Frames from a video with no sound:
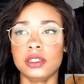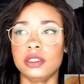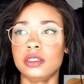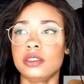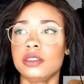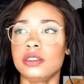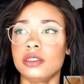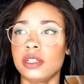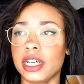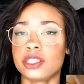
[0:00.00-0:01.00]

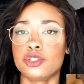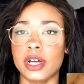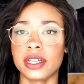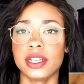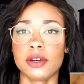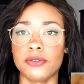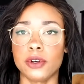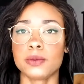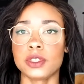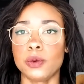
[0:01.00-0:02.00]
uh, extracting
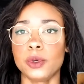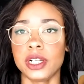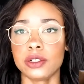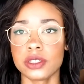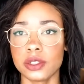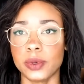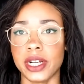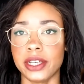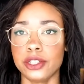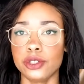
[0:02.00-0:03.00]
from someone else when
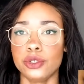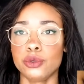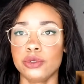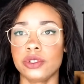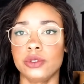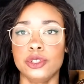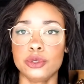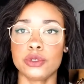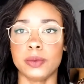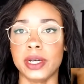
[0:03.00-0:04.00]
I use
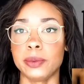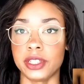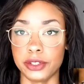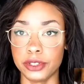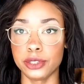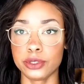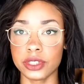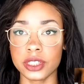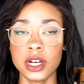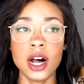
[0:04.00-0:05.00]
use my materials,